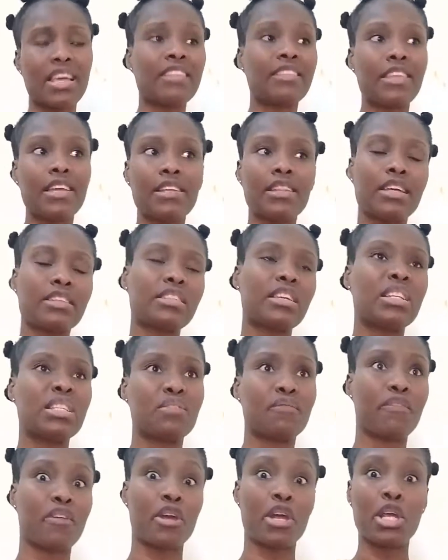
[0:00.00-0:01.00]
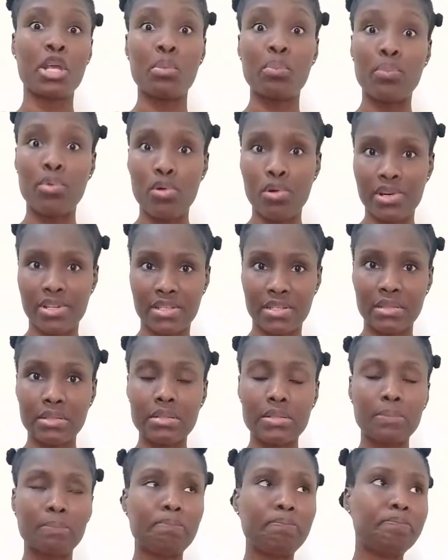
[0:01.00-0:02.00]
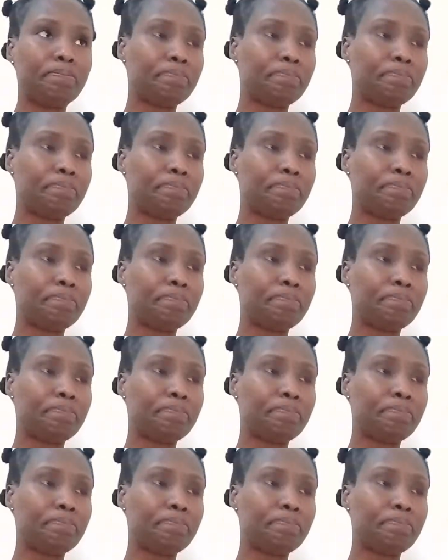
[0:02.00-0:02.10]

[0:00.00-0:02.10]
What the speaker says: I think that it's very important.